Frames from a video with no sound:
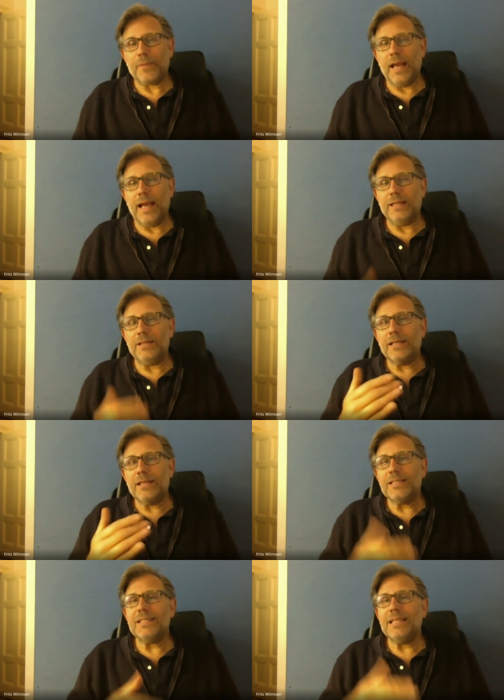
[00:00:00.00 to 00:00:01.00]
And you can
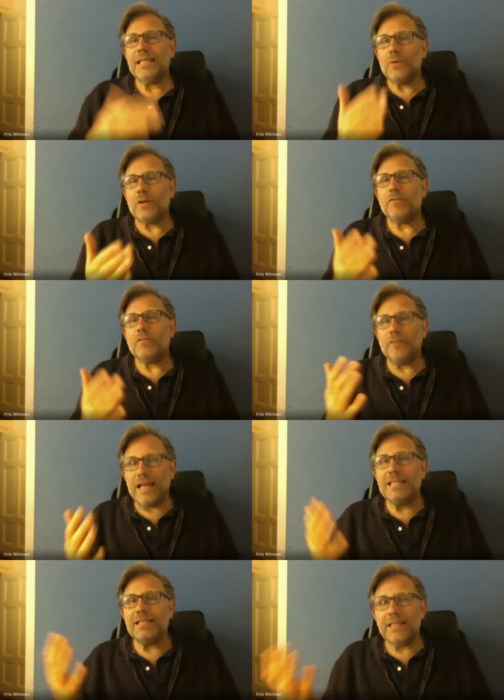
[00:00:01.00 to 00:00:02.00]
see in what
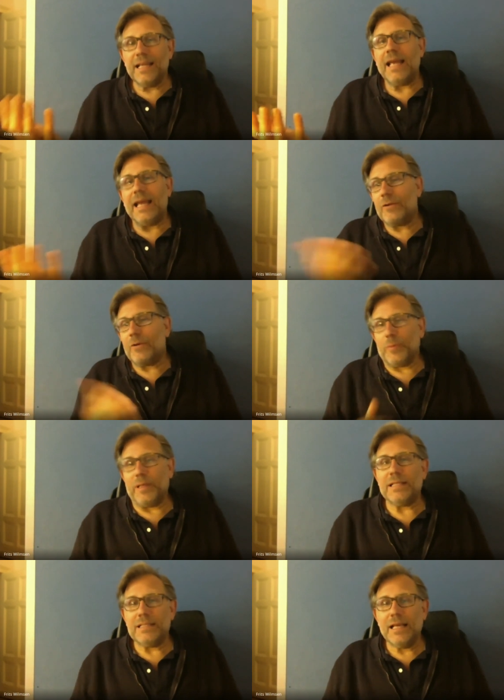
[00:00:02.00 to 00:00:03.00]
phase a group
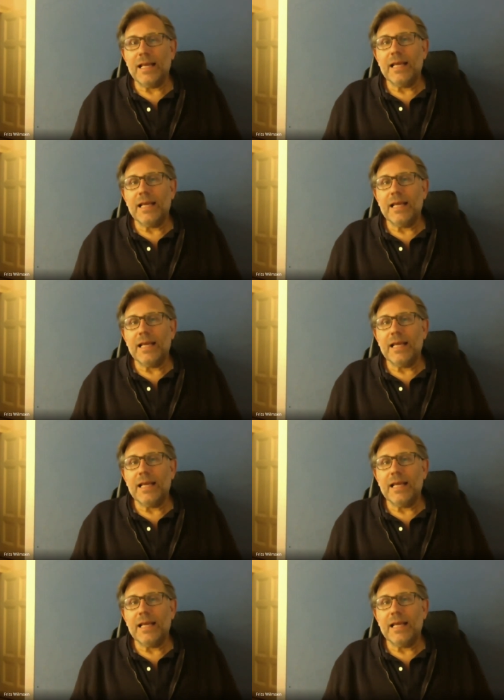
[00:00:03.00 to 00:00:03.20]
is.